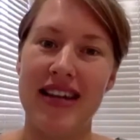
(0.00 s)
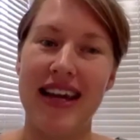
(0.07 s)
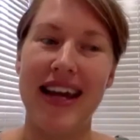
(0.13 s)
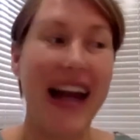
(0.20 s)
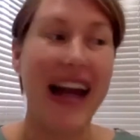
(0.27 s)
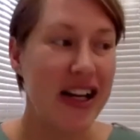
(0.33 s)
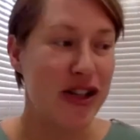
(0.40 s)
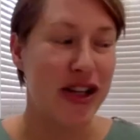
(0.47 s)
And
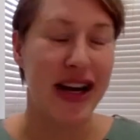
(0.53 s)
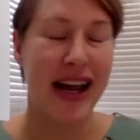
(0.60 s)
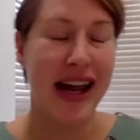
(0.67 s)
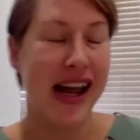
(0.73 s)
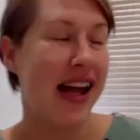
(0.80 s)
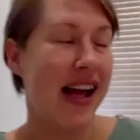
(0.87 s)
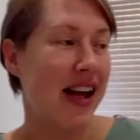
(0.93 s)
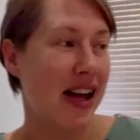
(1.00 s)

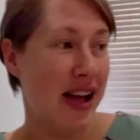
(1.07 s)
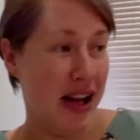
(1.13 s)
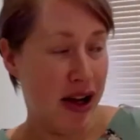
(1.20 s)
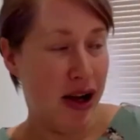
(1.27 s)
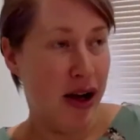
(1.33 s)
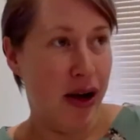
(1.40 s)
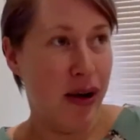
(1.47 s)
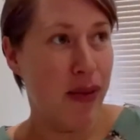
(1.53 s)
actually,
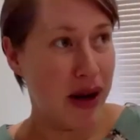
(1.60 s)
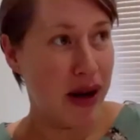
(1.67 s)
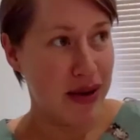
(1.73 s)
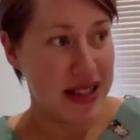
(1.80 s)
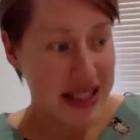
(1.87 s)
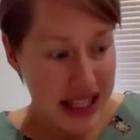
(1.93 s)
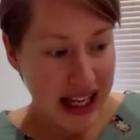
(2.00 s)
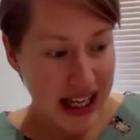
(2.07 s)
when I was
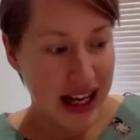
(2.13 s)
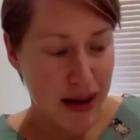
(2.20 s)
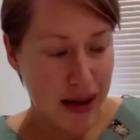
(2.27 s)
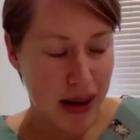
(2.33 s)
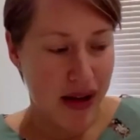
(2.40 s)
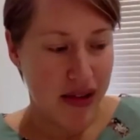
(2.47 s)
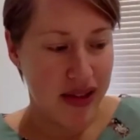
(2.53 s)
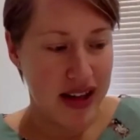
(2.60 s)
thinking
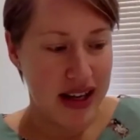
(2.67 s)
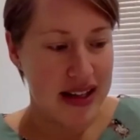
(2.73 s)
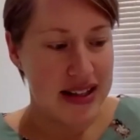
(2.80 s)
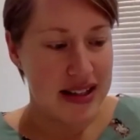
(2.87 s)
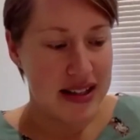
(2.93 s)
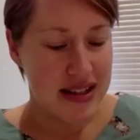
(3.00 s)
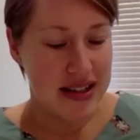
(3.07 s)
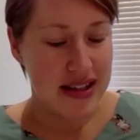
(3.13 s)
about
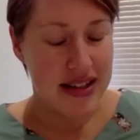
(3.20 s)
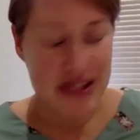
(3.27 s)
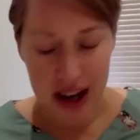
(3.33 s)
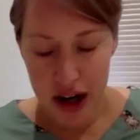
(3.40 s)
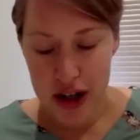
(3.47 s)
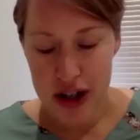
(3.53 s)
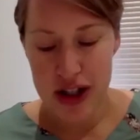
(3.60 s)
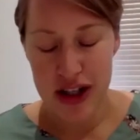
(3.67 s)
this
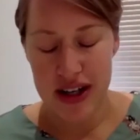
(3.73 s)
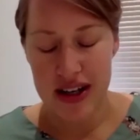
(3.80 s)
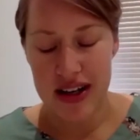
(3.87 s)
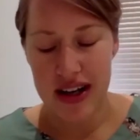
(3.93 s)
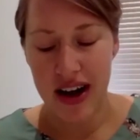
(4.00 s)
discussion,